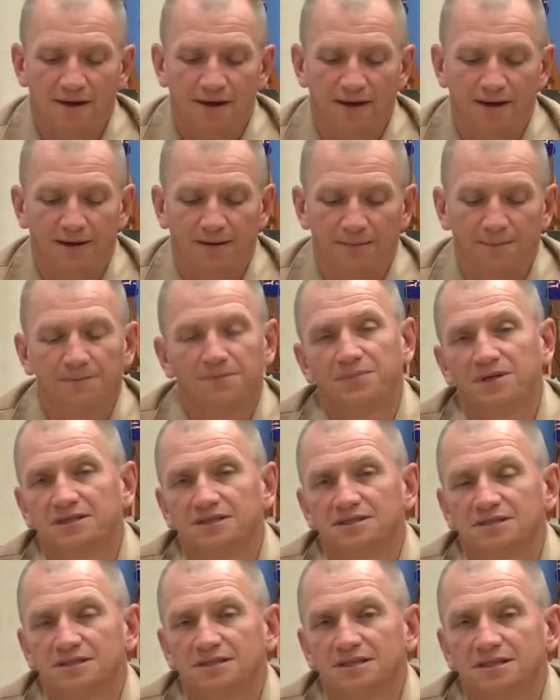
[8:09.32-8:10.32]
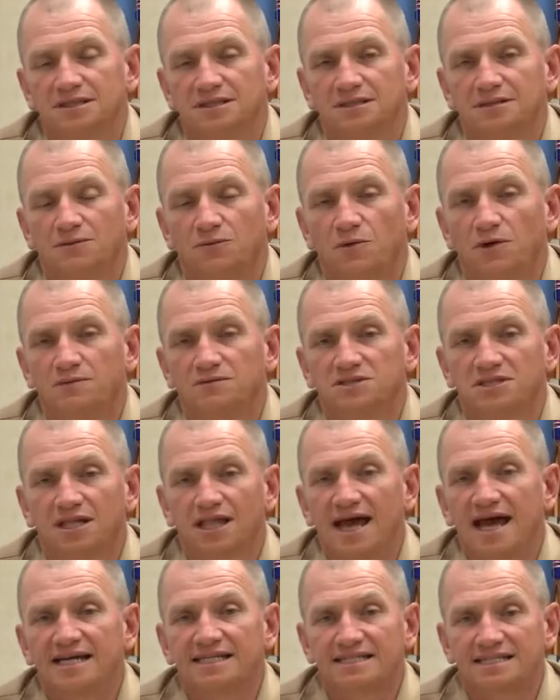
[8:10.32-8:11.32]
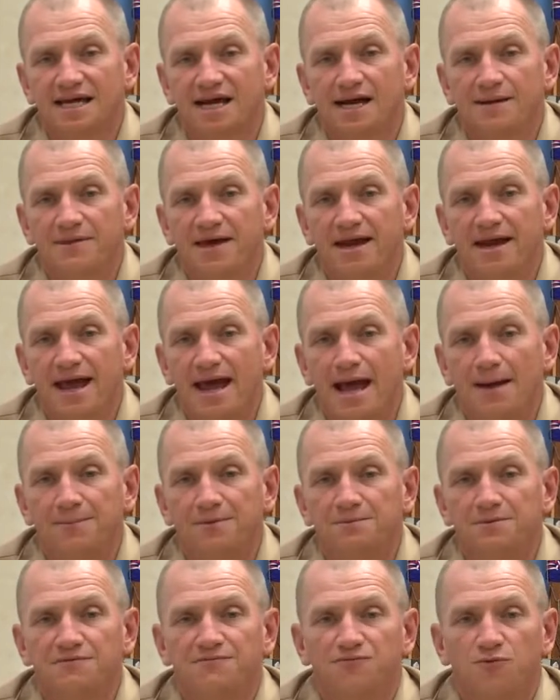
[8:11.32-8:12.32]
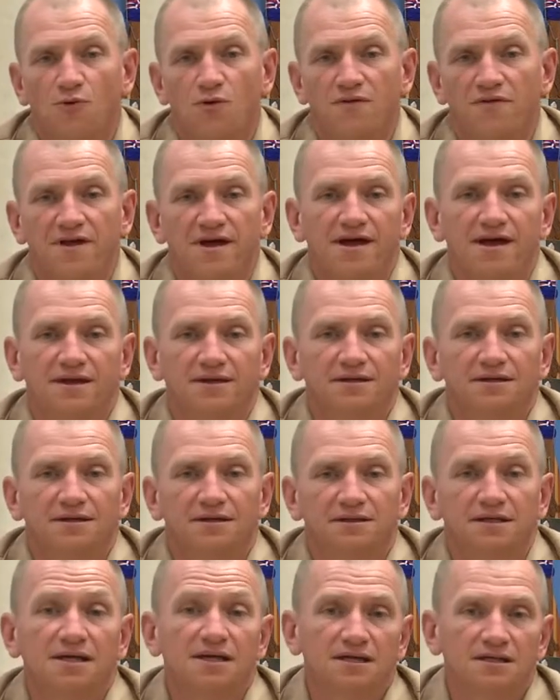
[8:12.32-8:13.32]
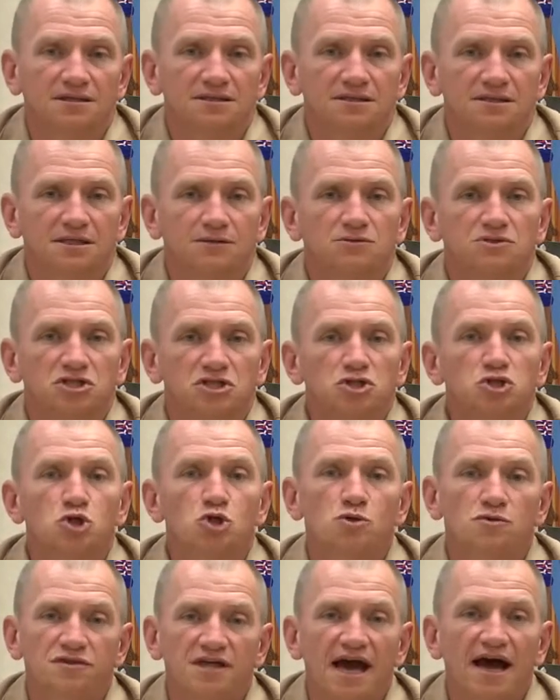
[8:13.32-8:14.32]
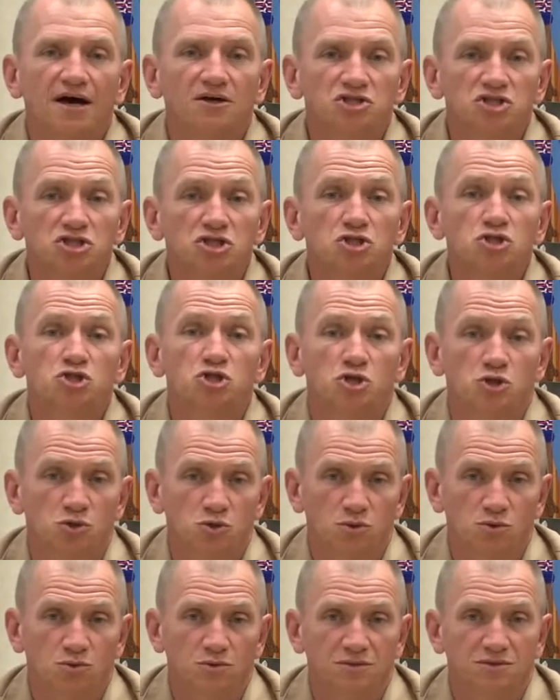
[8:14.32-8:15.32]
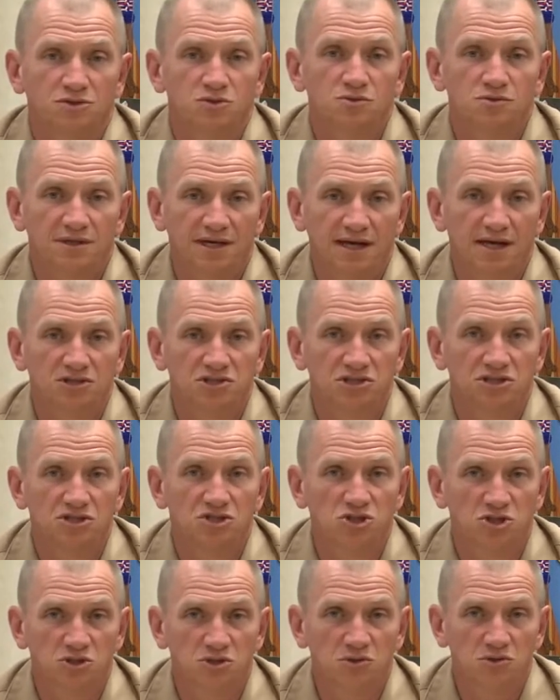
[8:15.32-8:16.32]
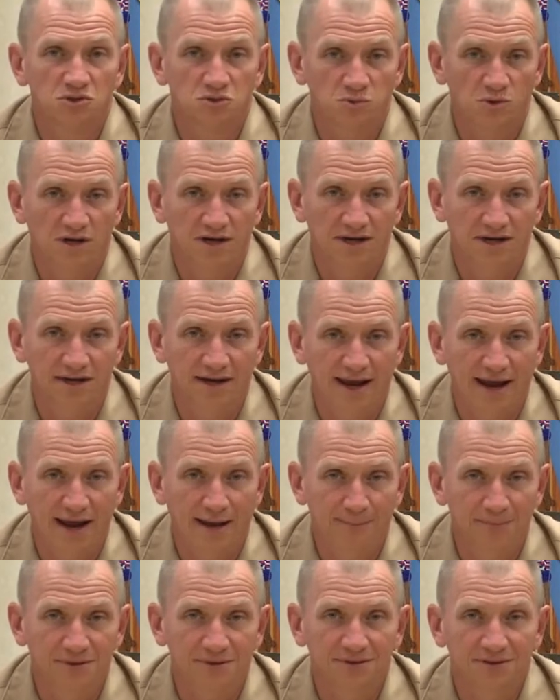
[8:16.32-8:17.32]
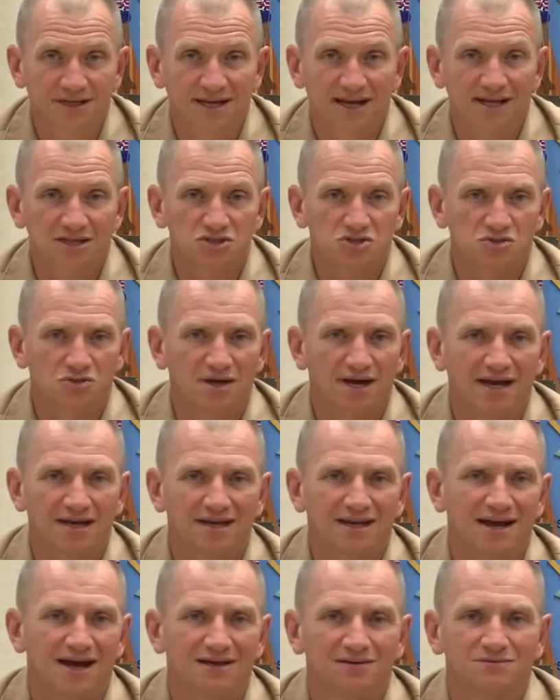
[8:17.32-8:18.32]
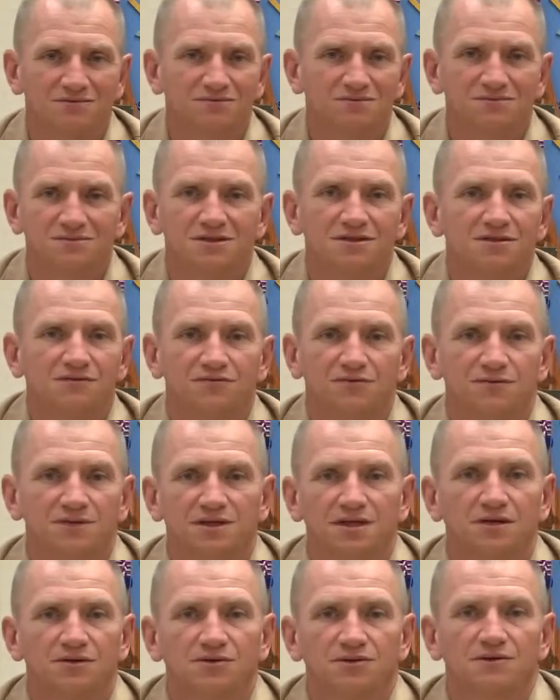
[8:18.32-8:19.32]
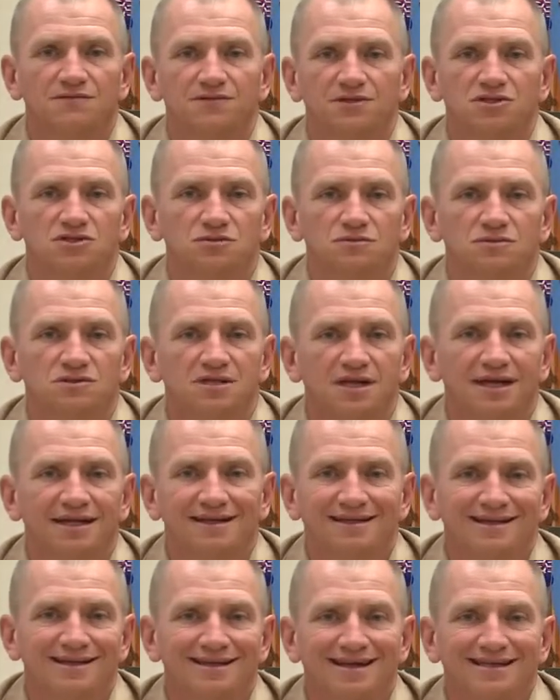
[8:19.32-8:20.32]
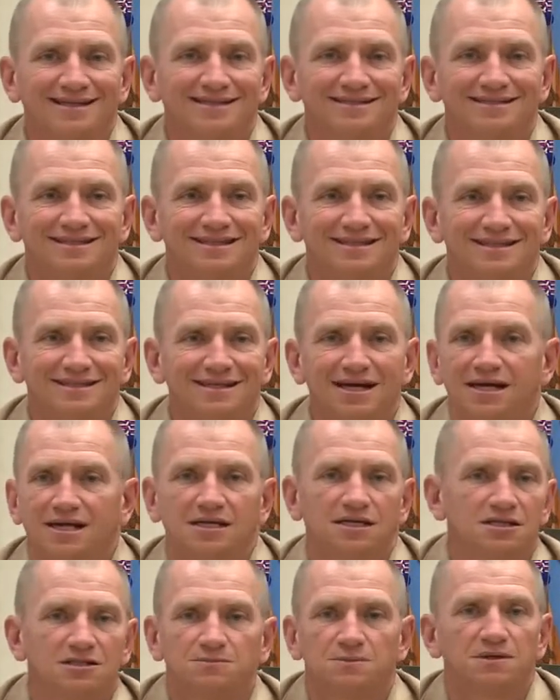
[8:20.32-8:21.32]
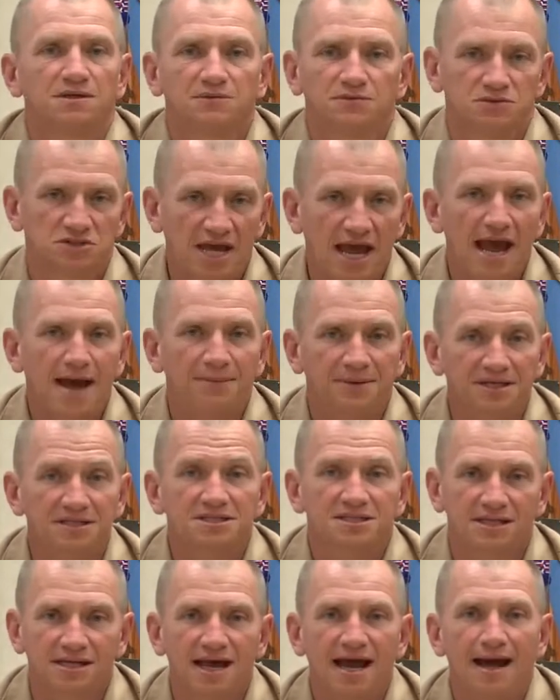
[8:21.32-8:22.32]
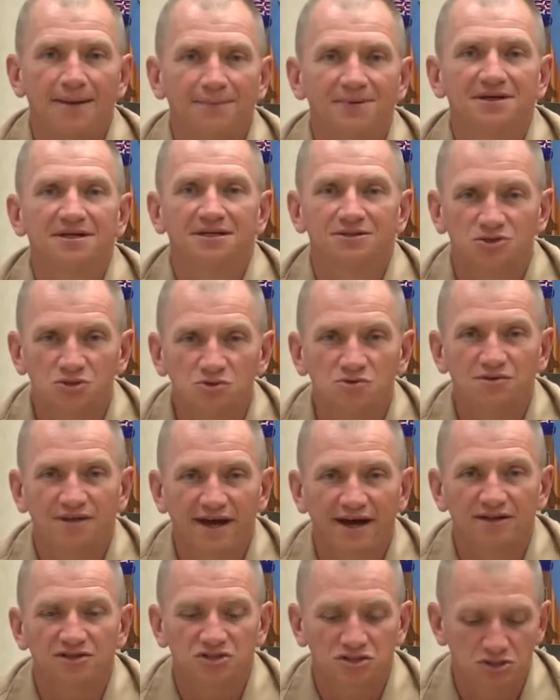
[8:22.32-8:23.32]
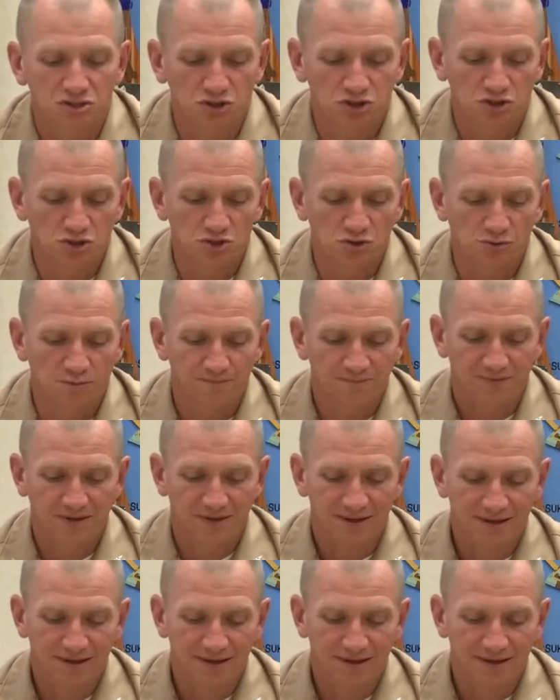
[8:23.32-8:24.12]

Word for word: Uh, but uh, when was the last time that happened before then? Hint, it was in 2002. 2002 is when it had happened. The answer I had gotten from the other individual was like in the 1990s, but it, was hap- it did happen in 2002.